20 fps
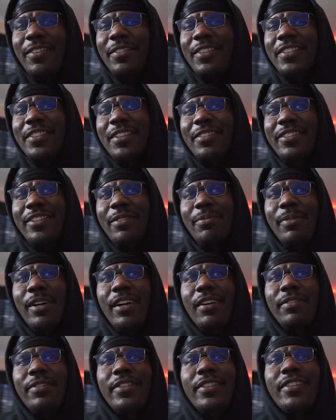What's up, Joe
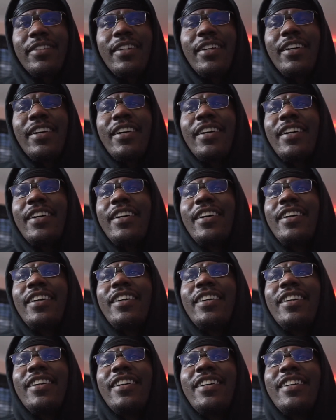Mafia?
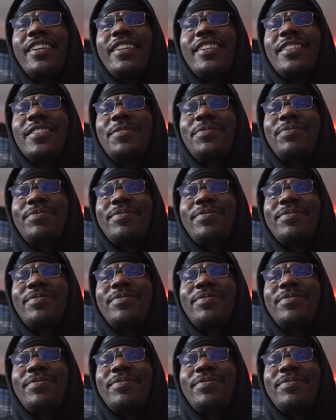Uh,